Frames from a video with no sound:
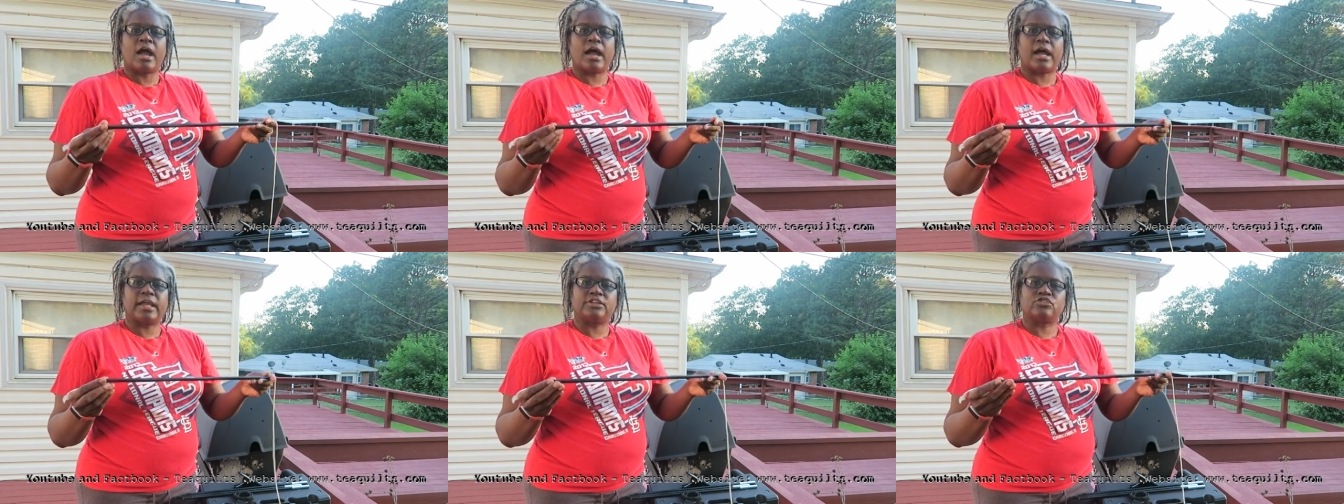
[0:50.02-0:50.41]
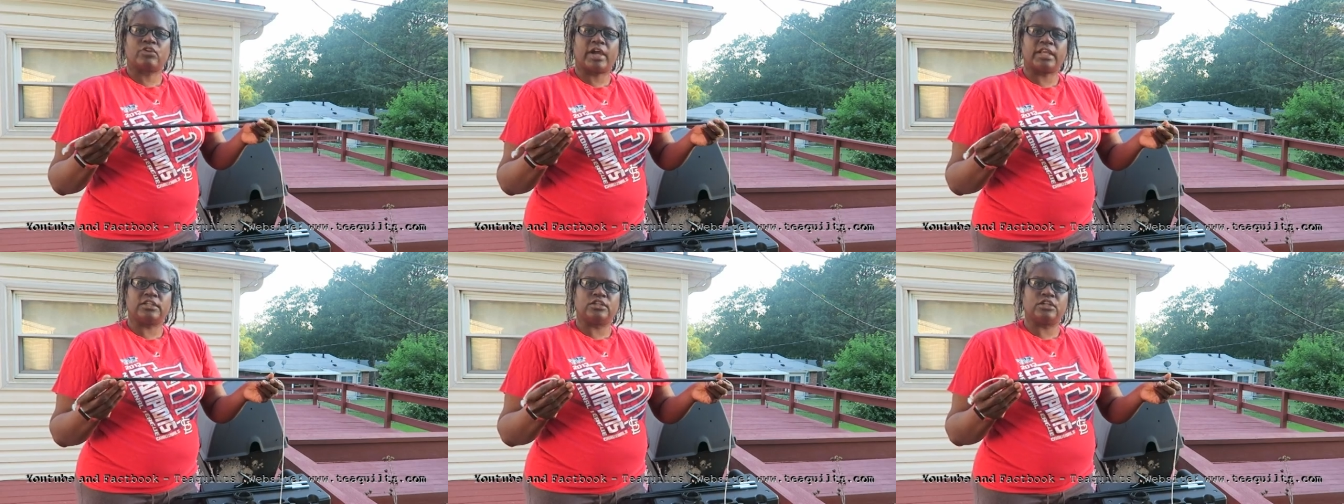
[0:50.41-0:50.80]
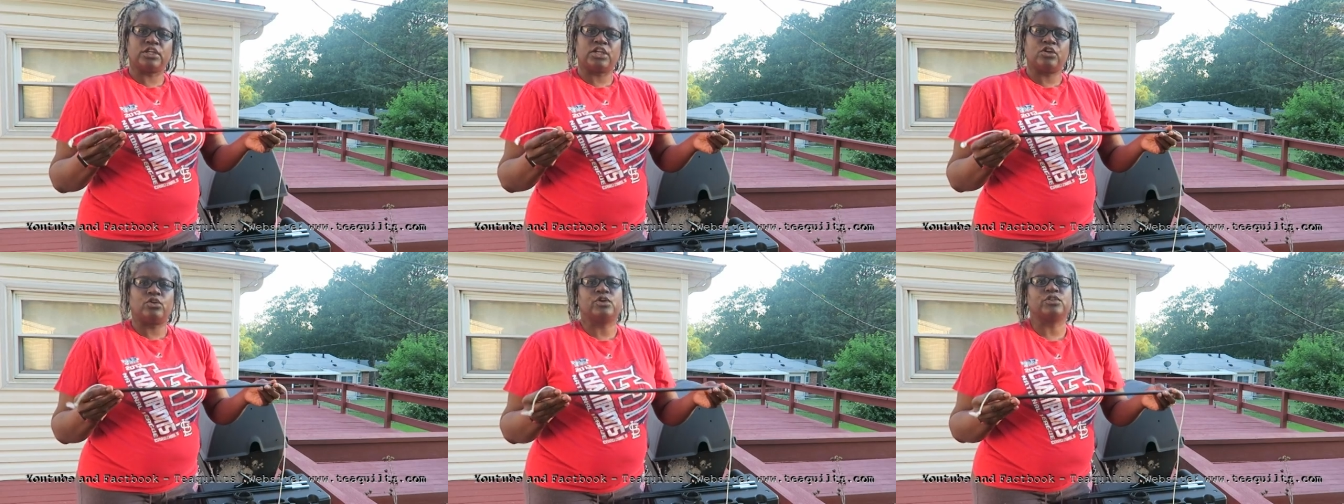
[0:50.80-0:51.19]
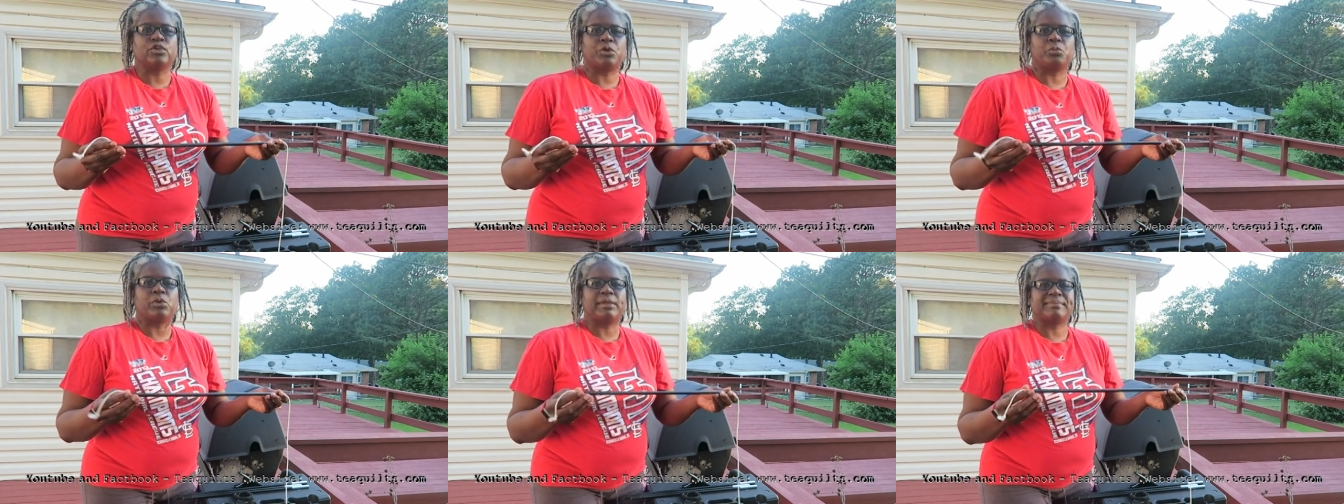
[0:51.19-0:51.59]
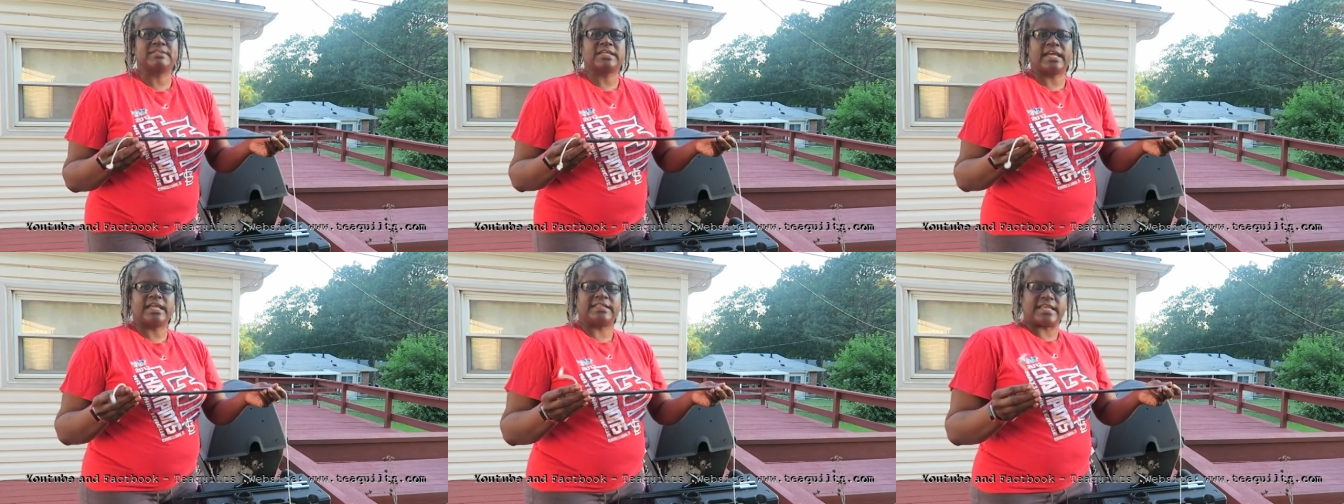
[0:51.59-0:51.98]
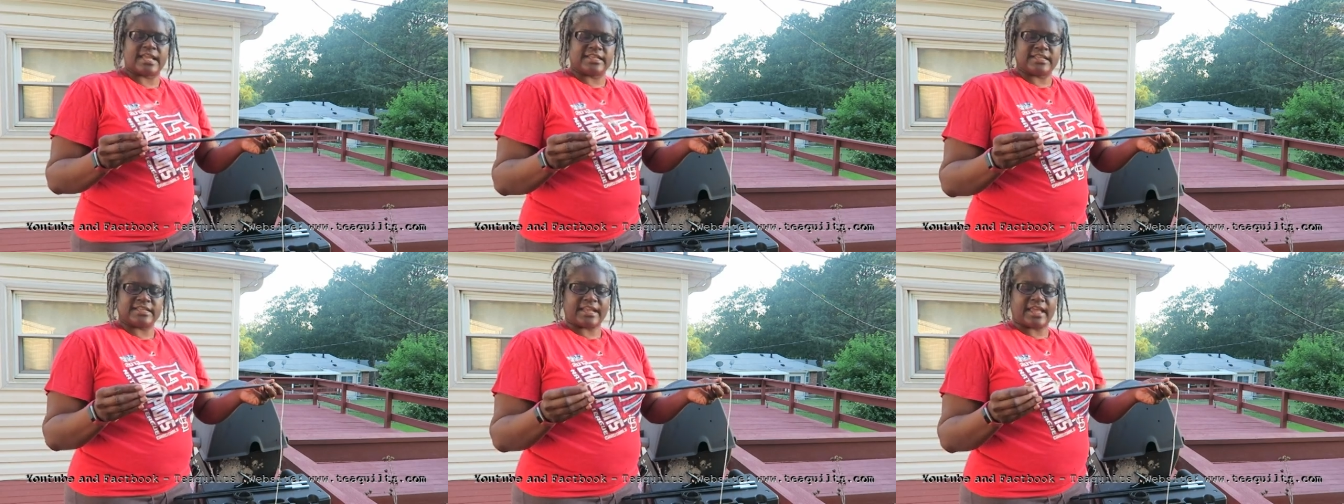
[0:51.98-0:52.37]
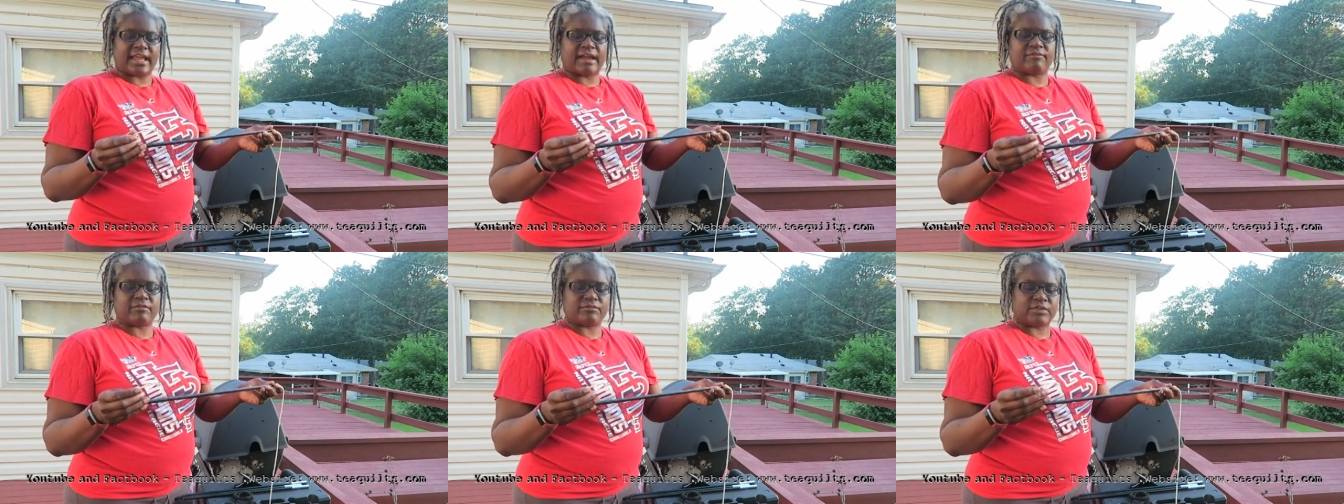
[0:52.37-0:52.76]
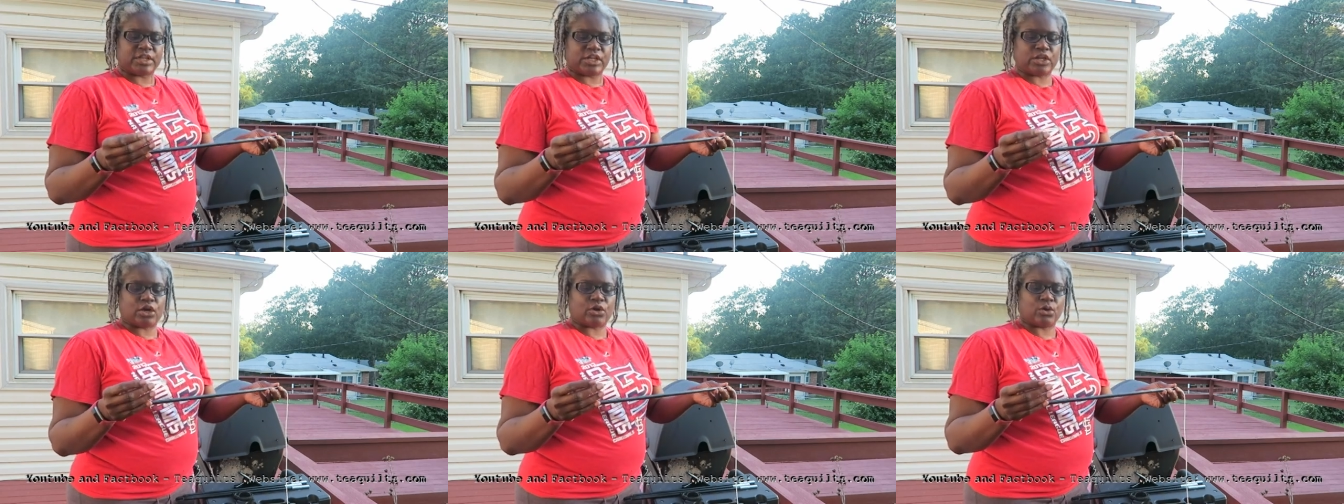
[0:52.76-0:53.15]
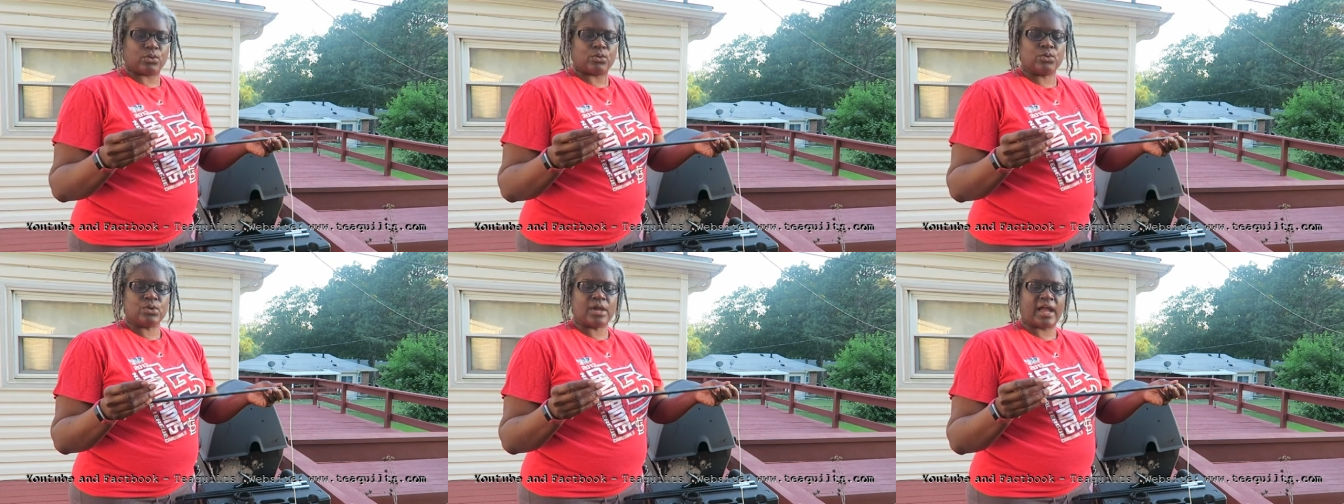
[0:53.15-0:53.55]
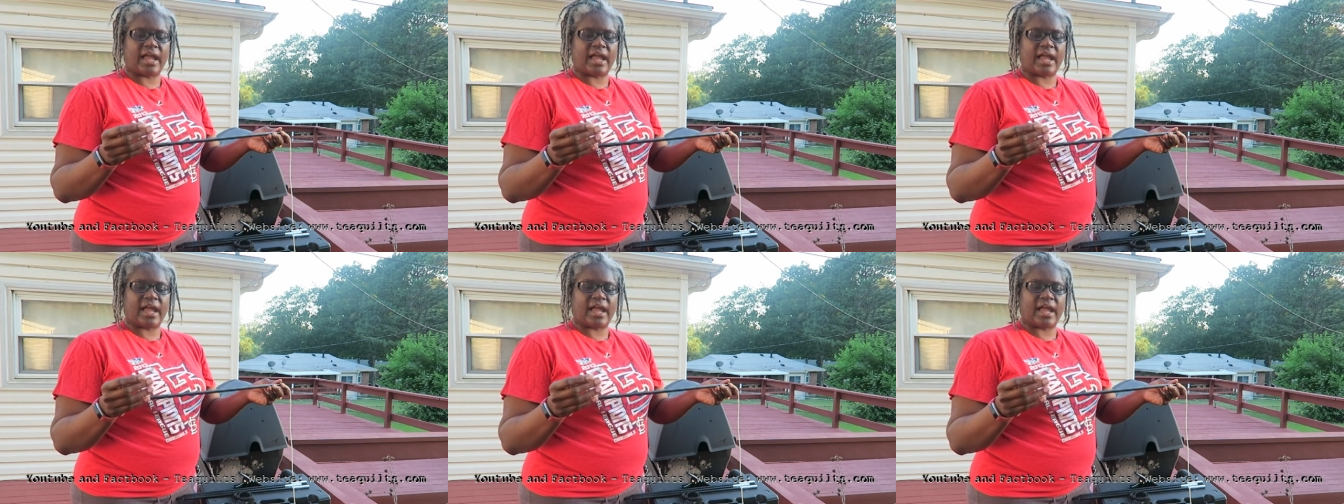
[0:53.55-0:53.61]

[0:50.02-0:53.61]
I tried looking on their website. They didn't have a video.